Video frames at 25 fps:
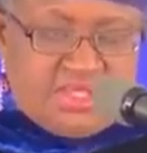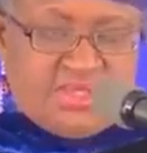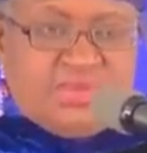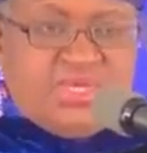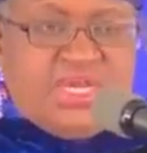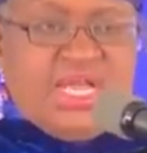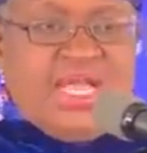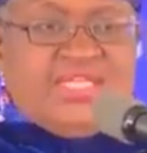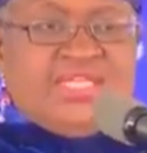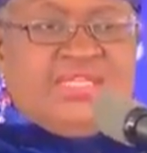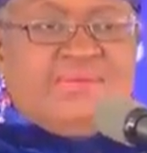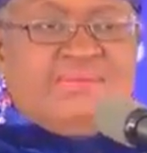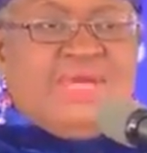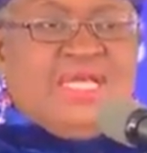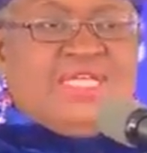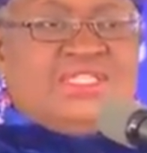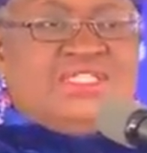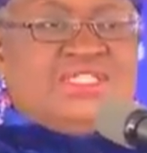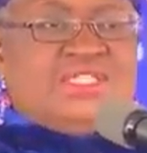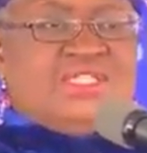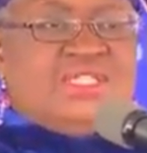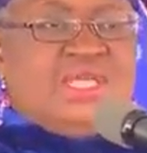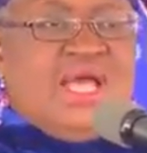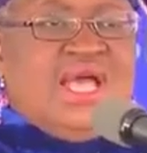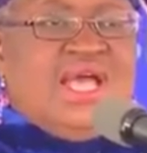You can
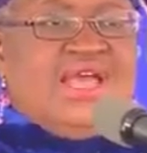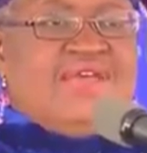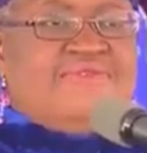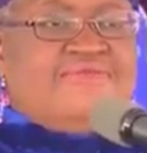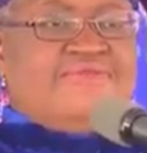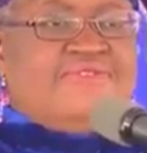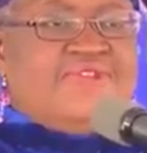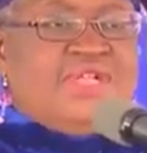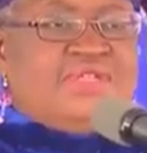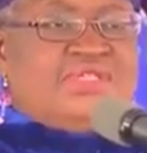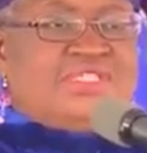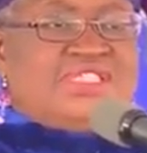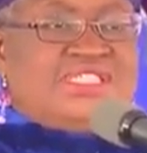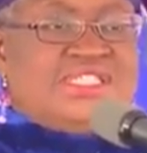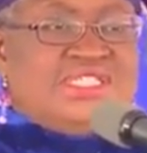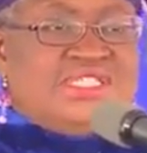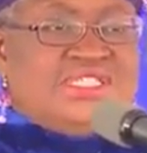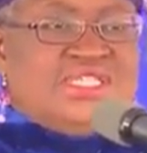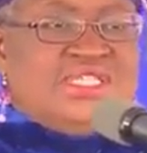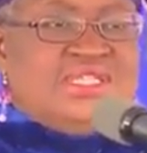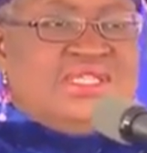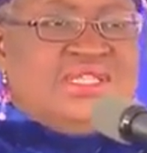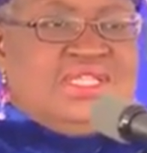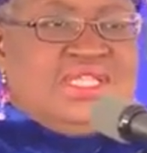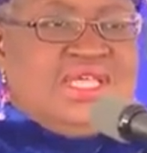imagine how I felt
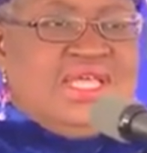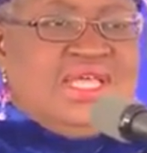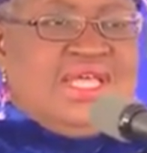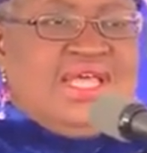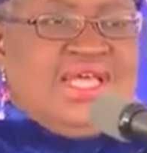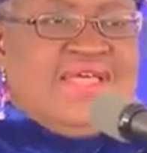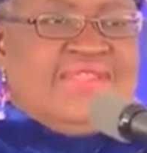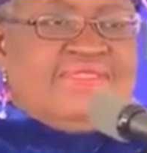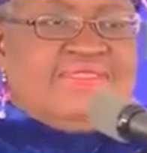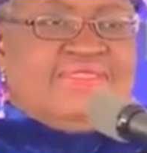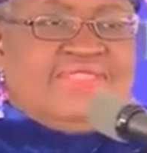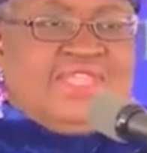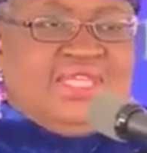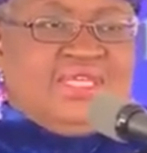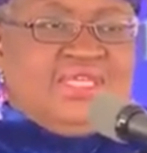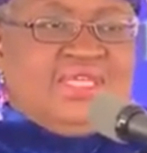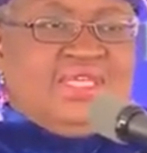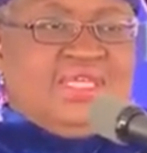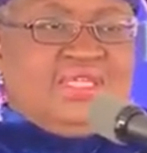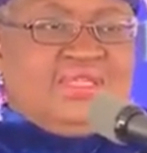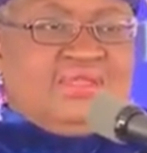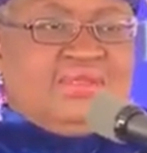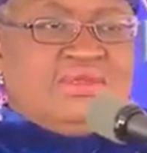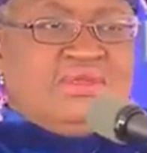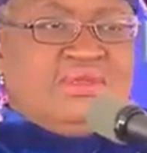sitting there and
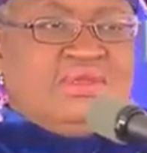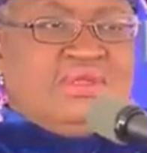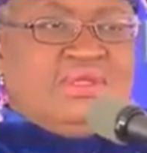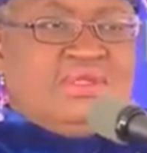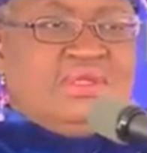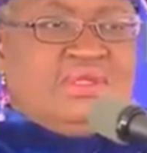thinking,